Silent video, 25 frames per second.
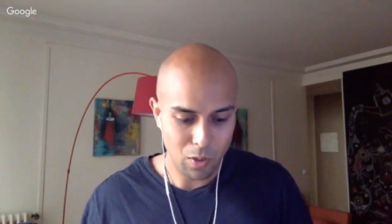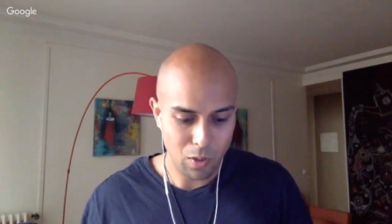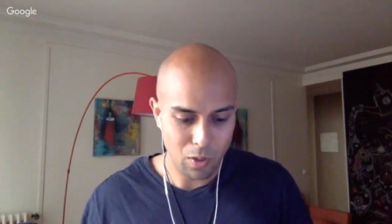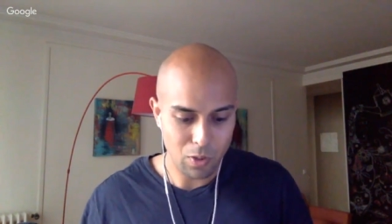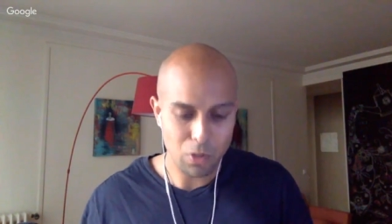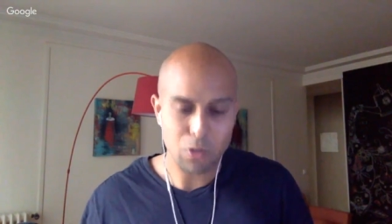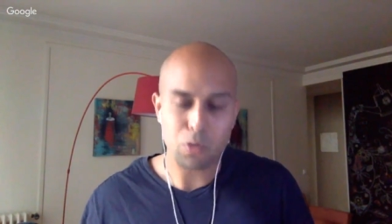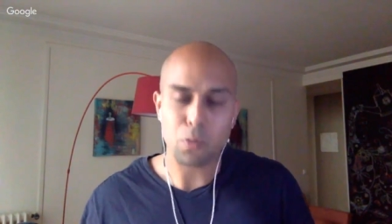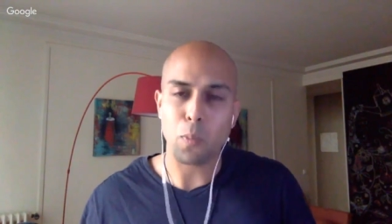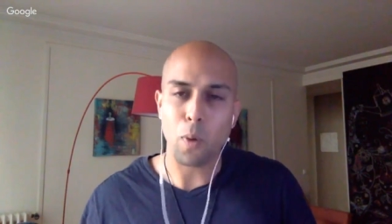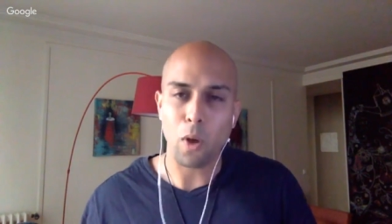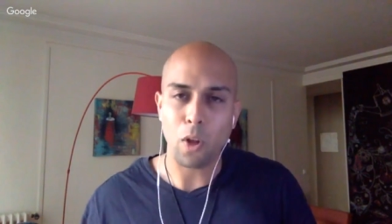
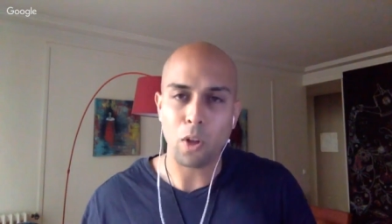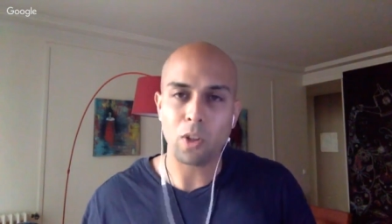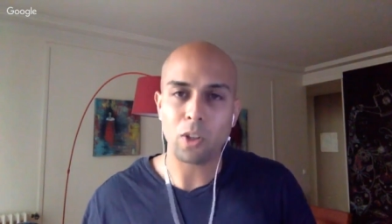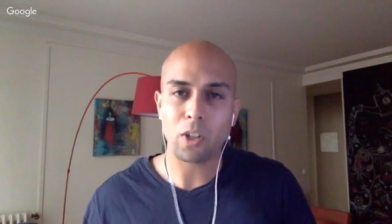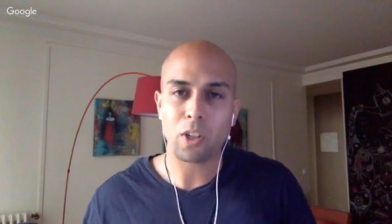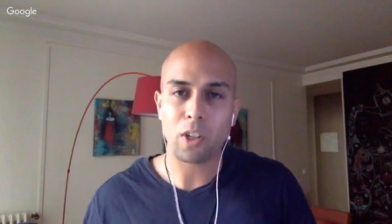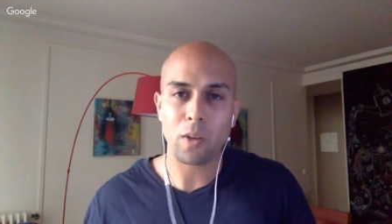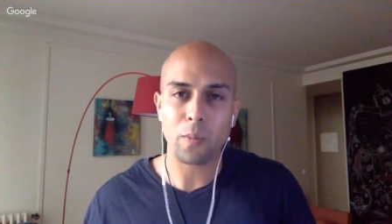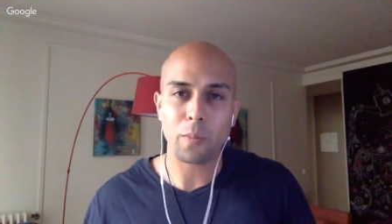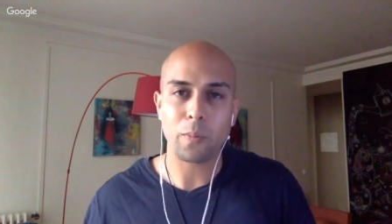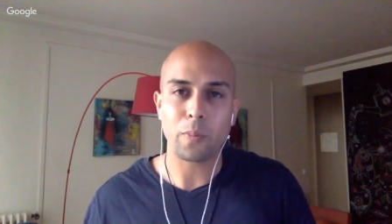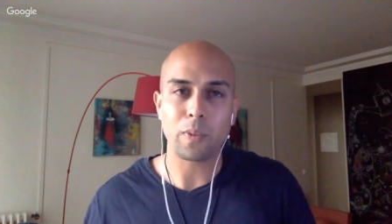smaller
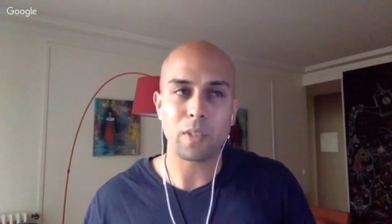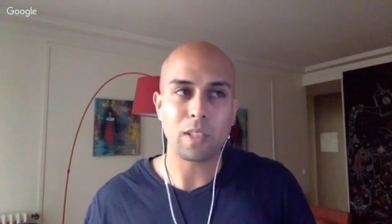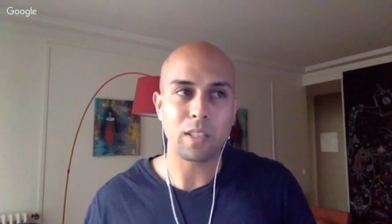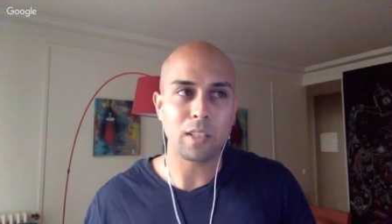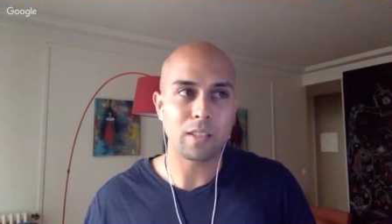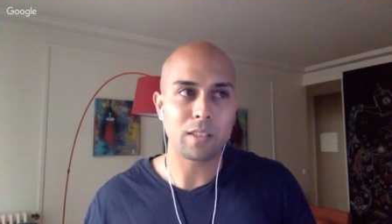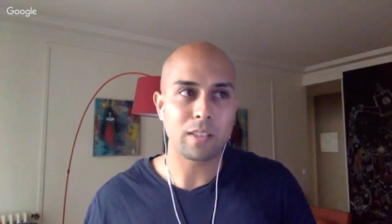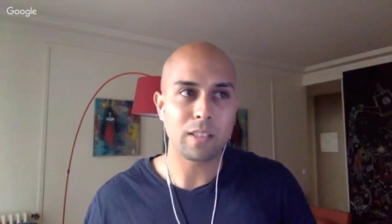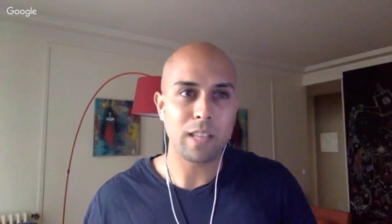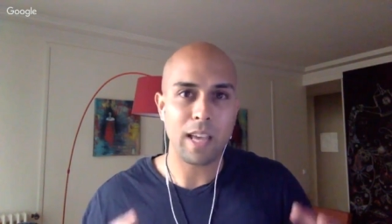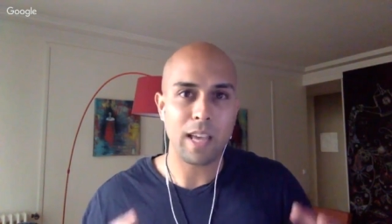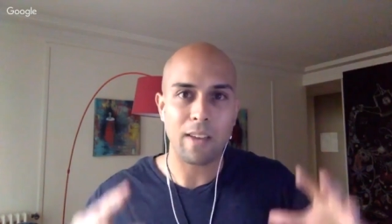
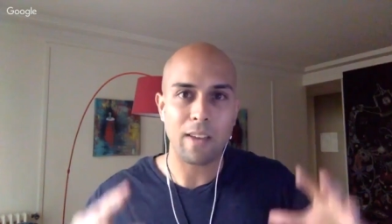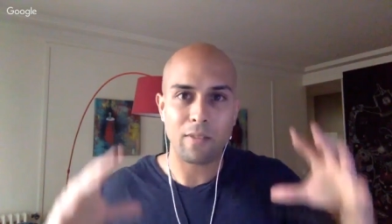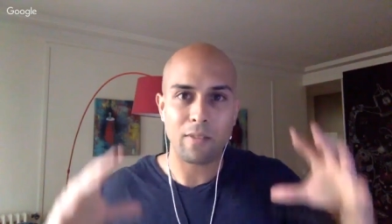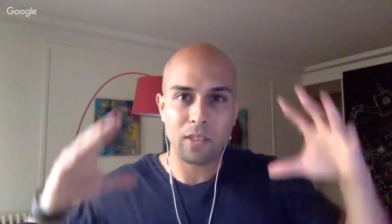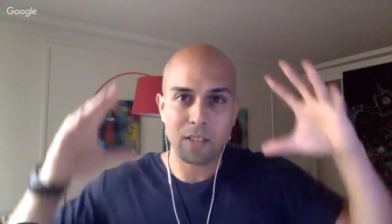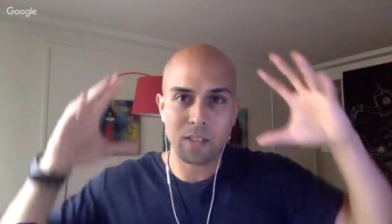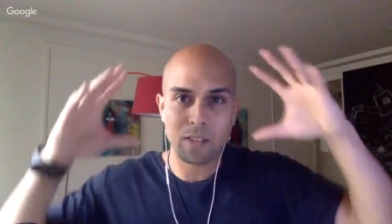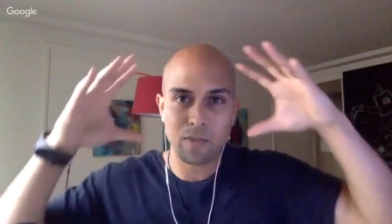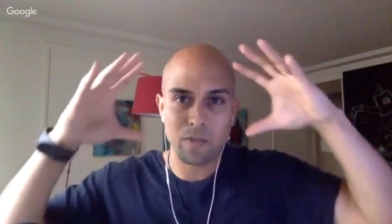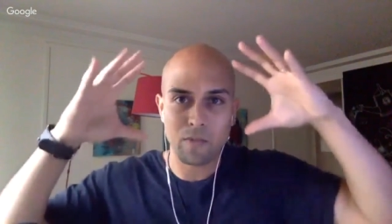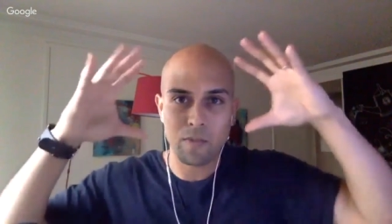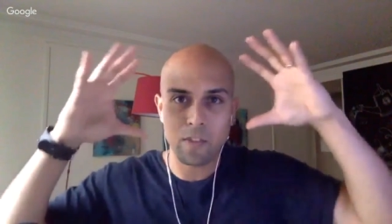companies have
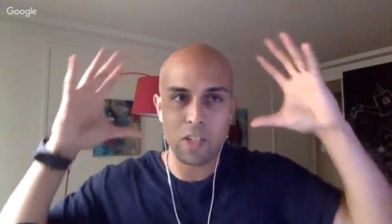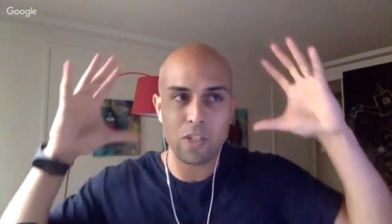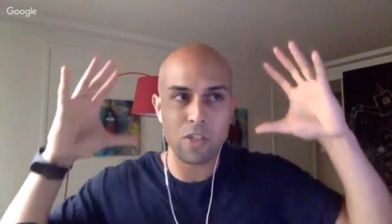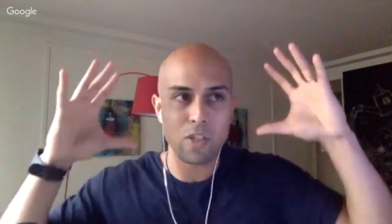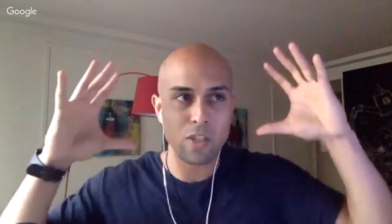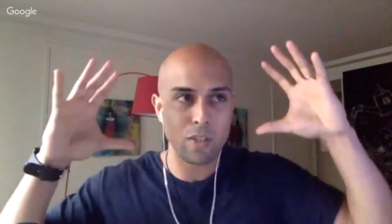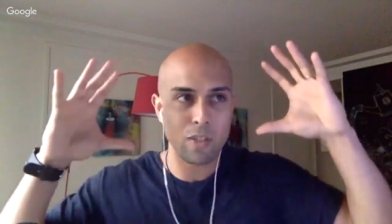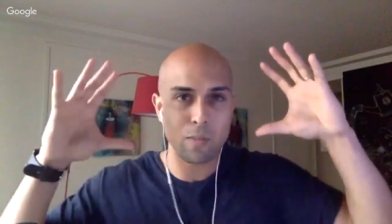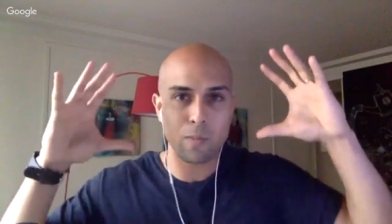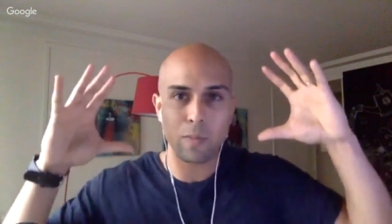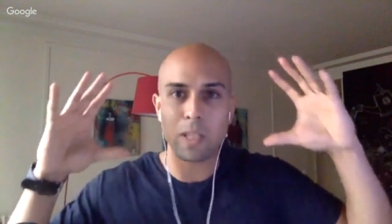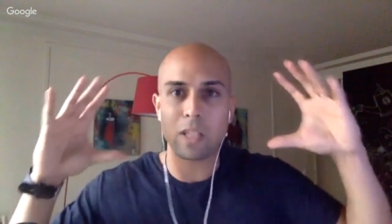this
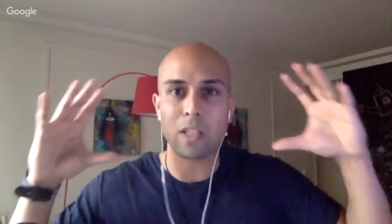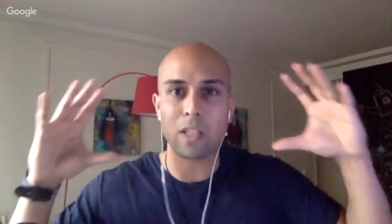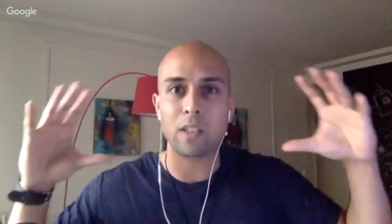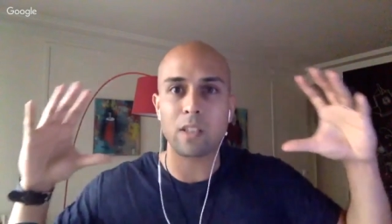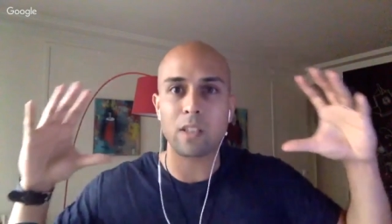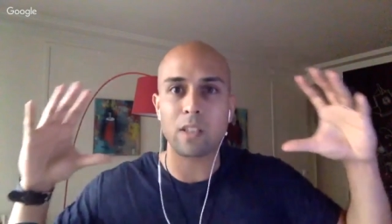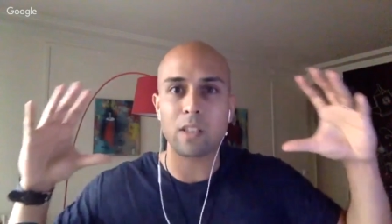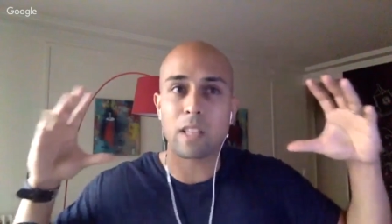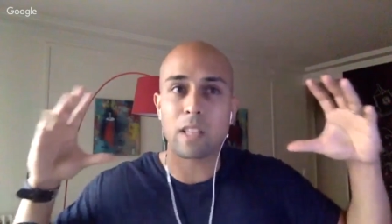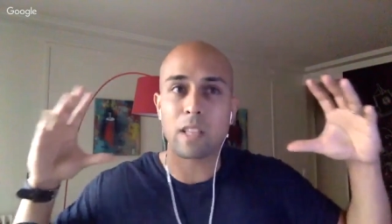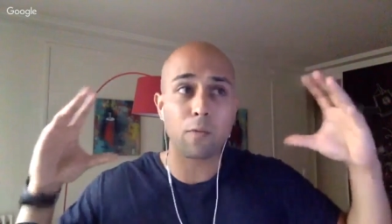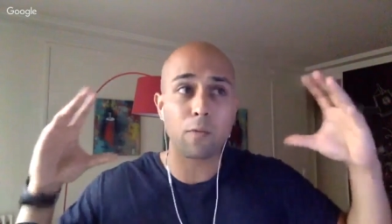vision
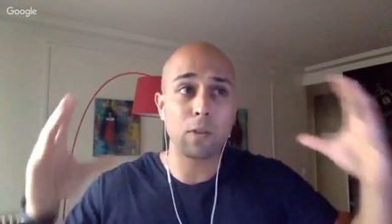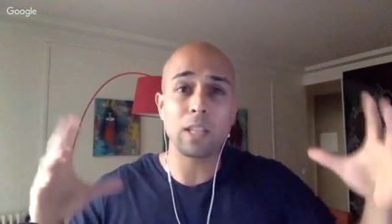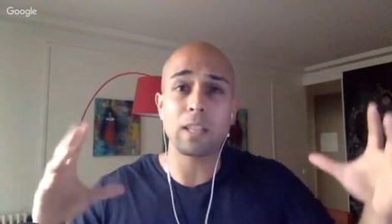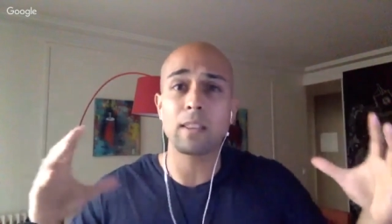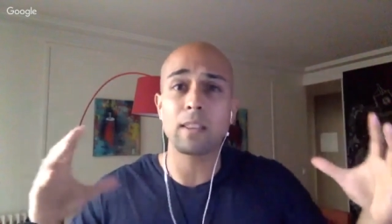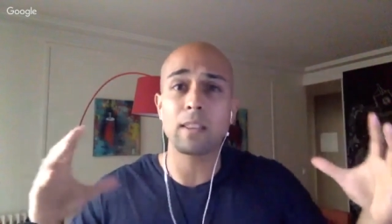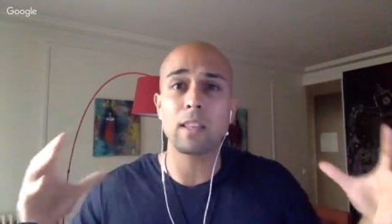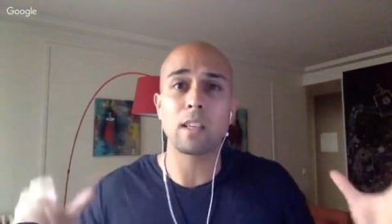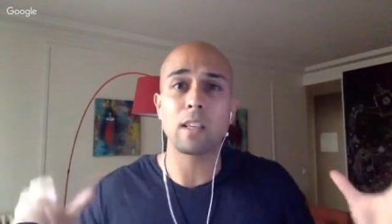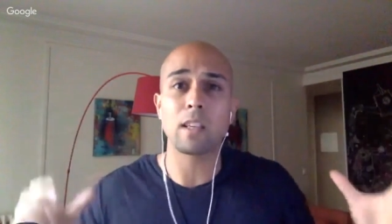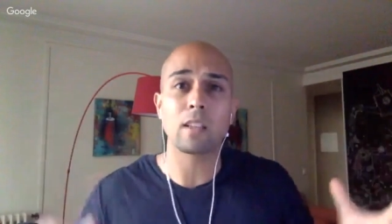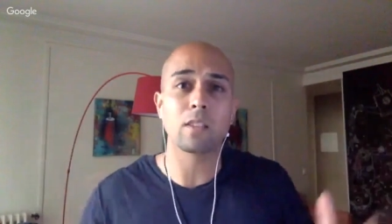because they
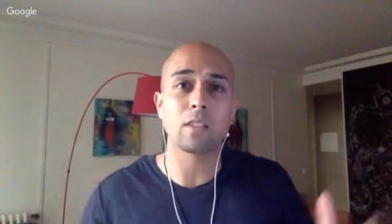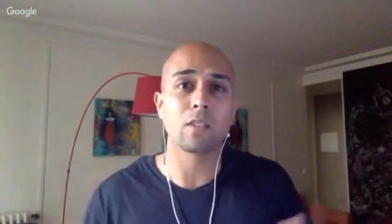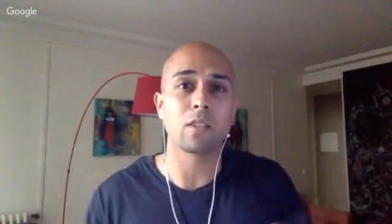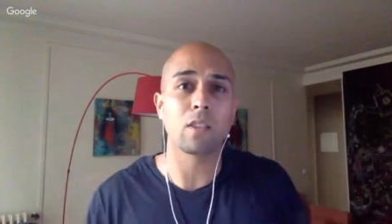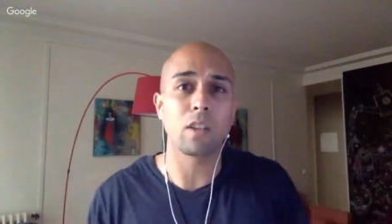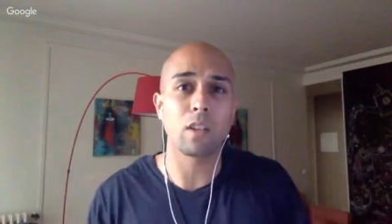read things